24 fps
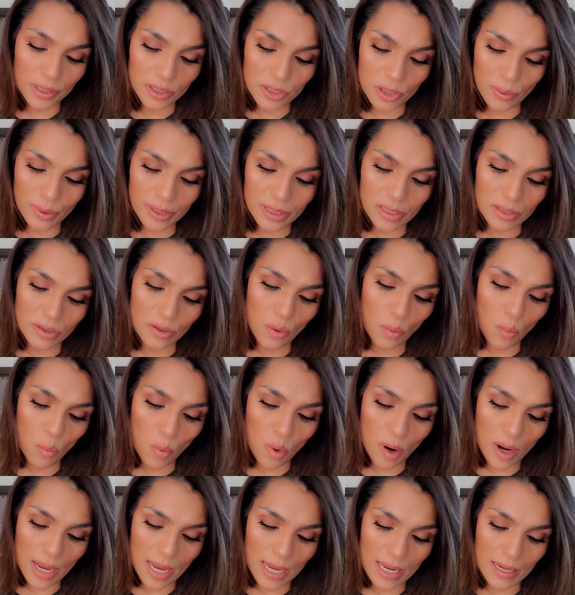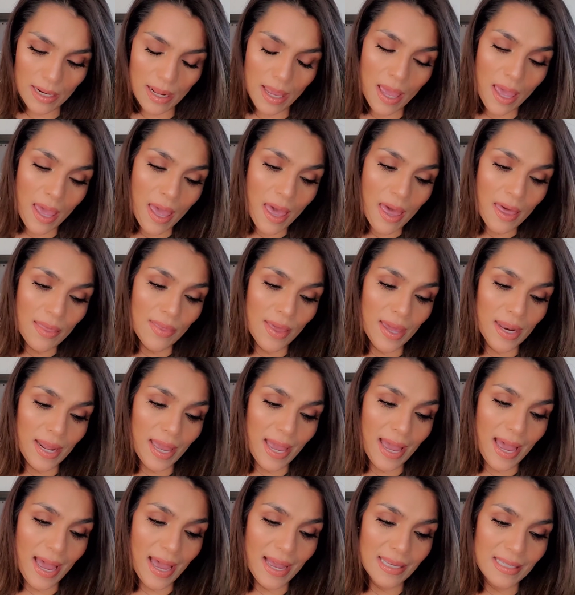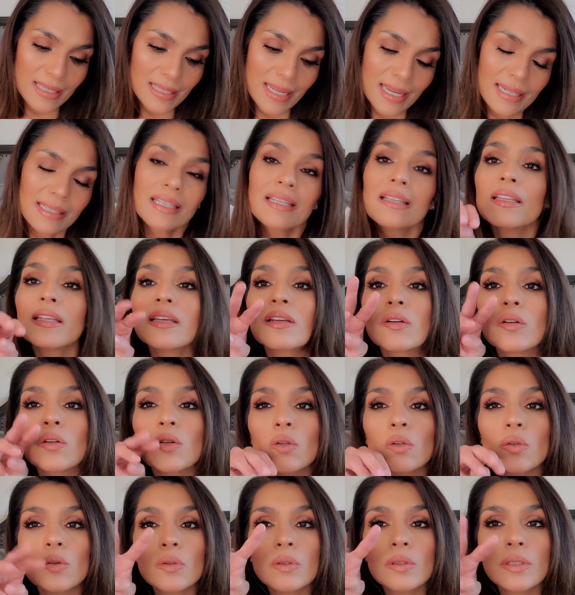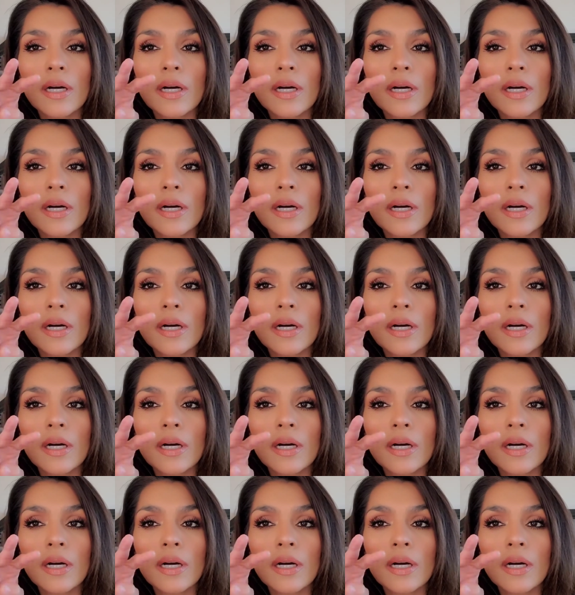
So it's the one that has like the little,